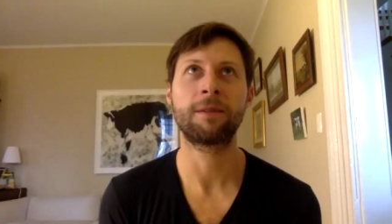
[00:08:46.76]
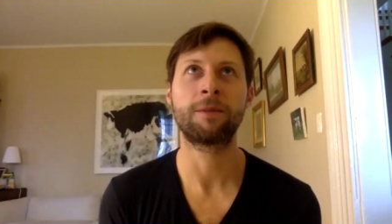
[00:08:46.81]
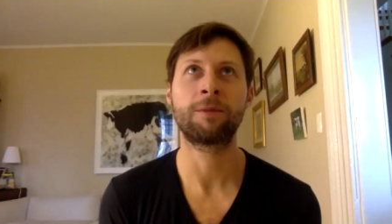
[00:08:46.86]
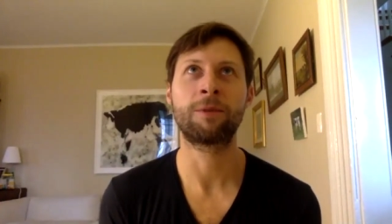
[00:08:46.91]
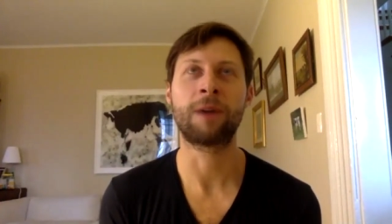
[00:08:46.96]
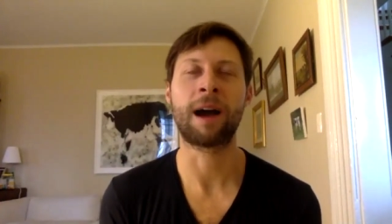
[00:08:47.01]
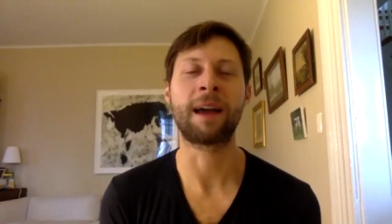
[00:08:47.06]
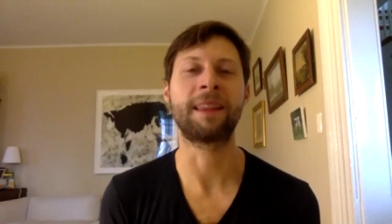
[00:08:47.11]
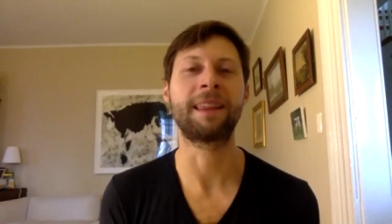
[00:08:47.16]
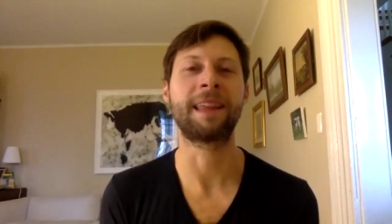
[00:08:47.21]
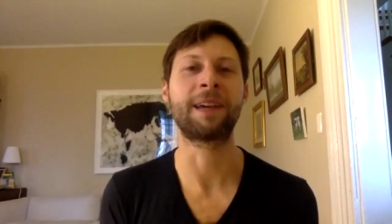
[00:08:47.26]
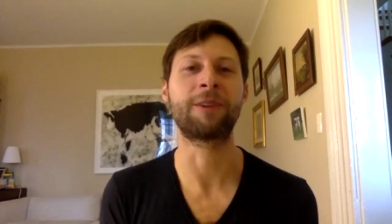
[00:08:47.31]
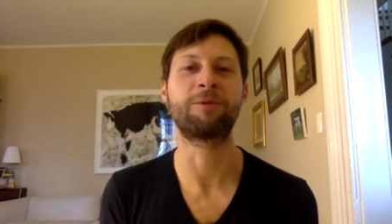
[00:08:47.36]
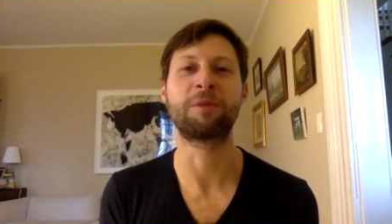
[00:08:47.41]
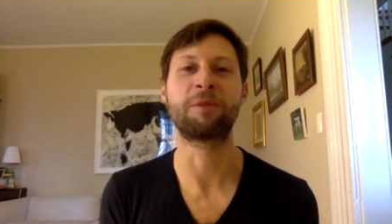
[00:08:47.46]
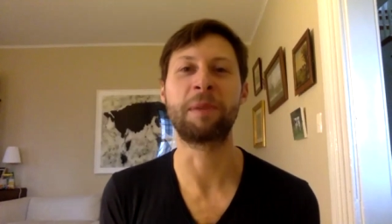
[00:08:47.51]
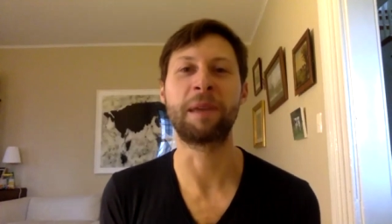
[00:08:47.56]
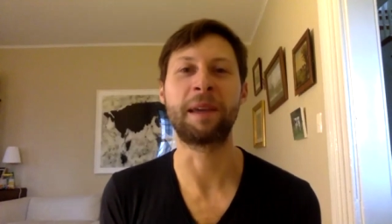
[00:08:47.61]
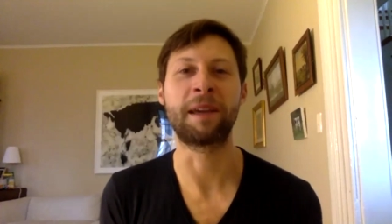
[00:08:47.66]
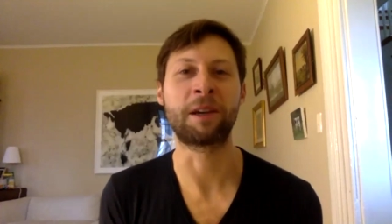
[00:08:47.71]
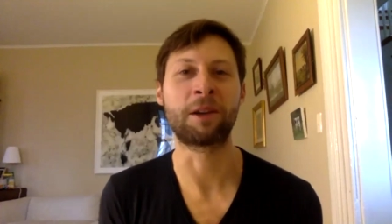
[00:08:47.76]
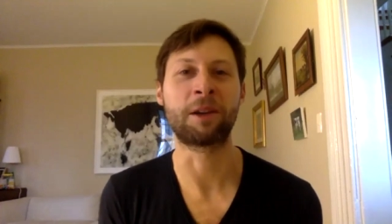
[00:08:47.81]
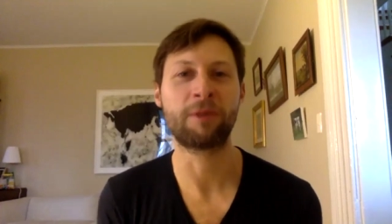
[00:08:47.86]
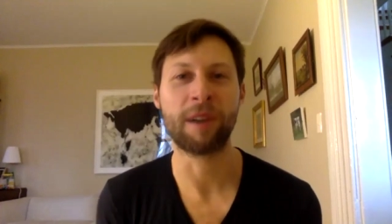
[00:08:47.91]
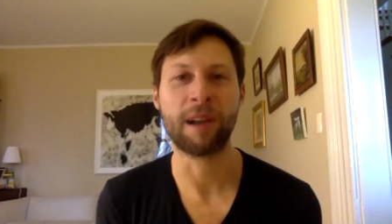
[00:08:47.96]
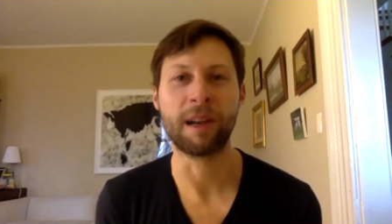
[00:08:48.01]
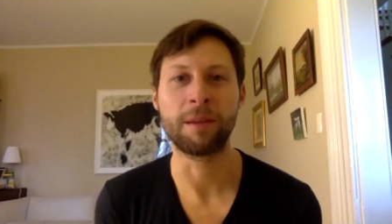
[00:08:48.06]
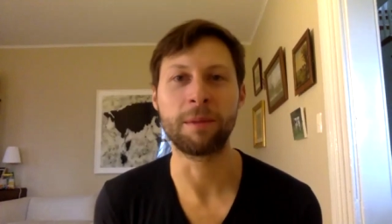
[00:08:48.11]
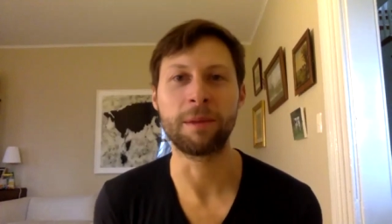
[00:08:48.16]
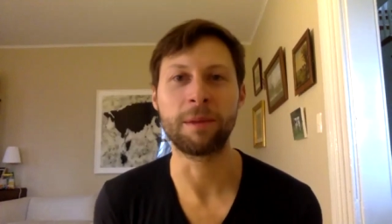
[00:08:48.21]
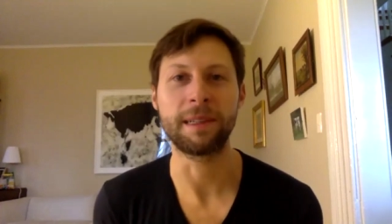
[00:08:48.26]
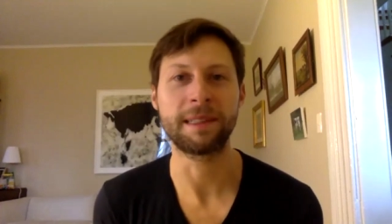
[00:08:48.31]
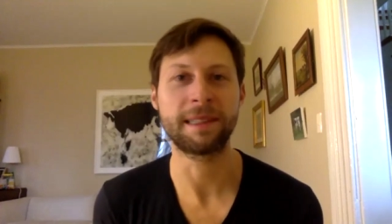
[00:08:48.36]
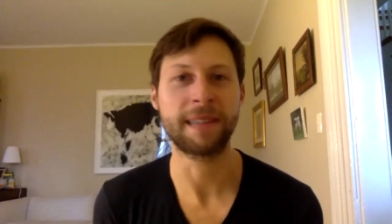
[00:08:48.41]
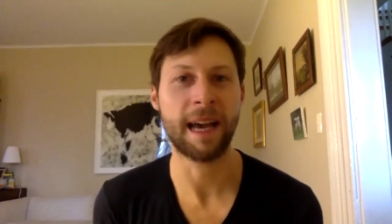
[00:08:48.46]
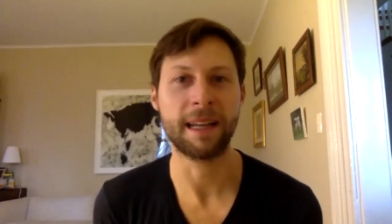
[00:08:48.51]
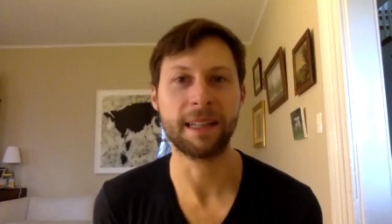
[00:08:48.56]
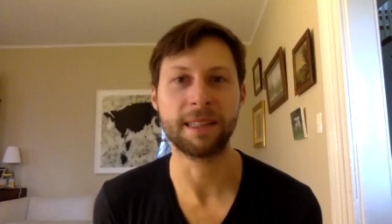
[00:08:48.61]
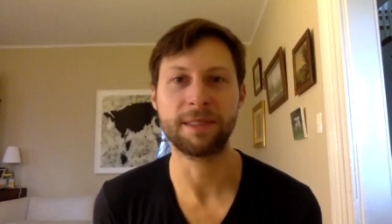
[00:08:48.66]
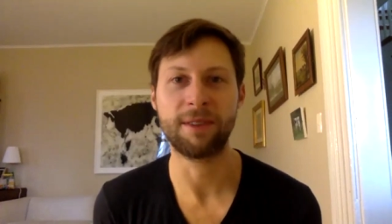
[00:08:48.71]
I think would be incredibly
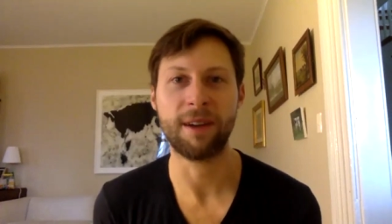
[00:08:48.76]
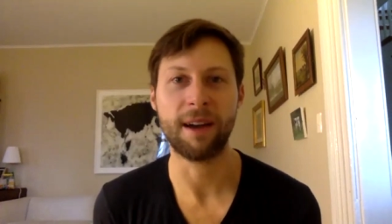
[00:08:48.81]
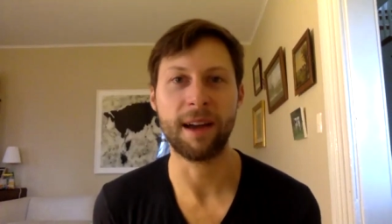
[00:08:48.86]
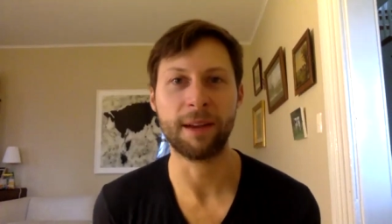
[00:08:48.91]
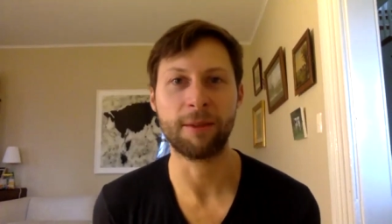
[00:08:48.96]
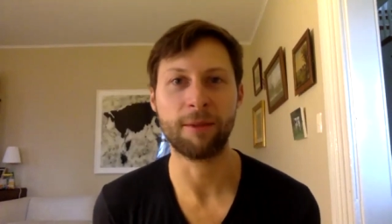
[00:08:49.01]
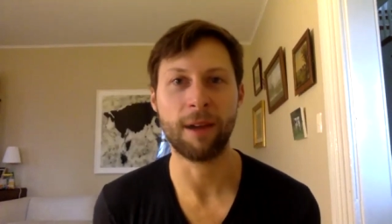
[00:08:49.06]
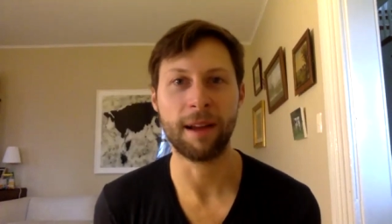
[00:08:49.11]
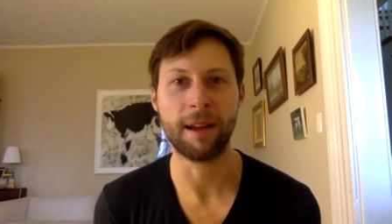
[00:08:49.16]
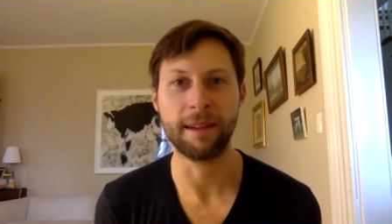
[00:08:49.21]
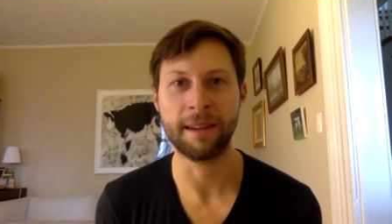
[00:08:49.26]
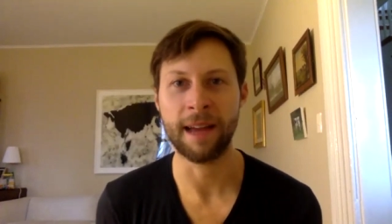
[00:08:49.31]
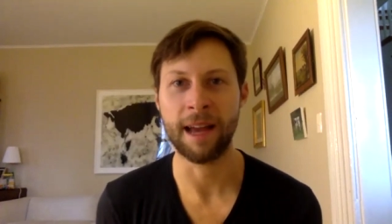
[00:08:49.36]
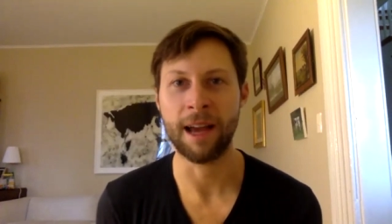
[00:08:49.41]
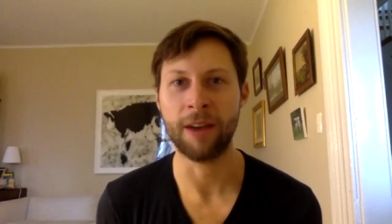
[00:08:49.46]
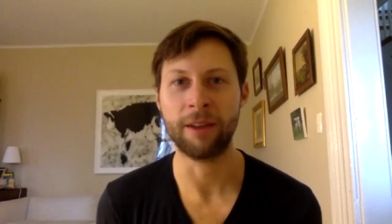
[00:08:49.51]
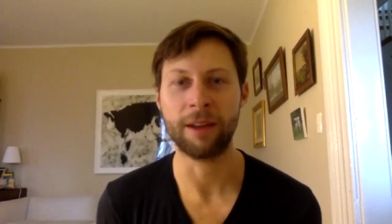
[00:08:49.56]
satisfying right now.